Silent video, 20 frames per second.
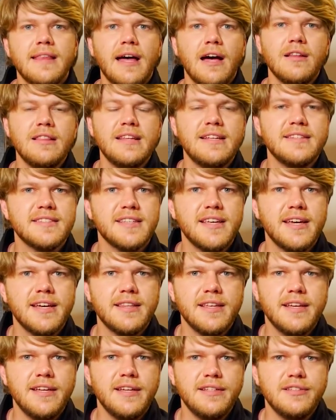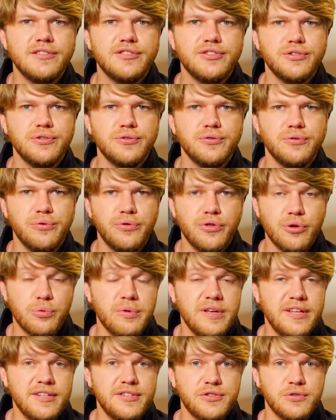Now let's get into the
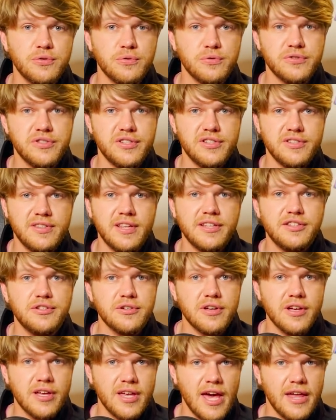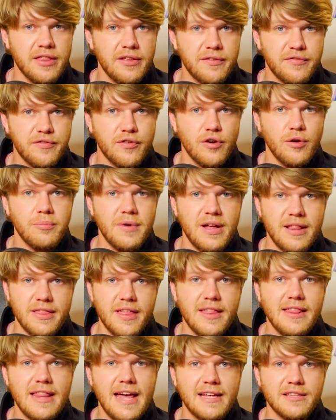resources that you can gather from
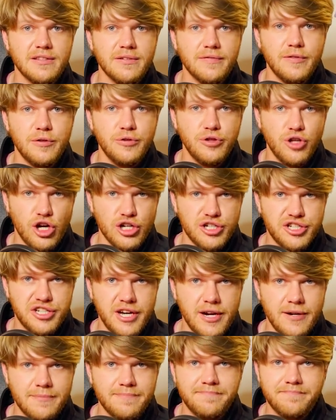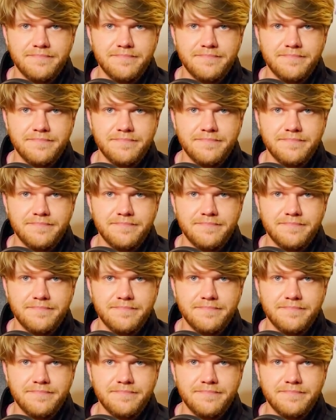the land of Lunacia.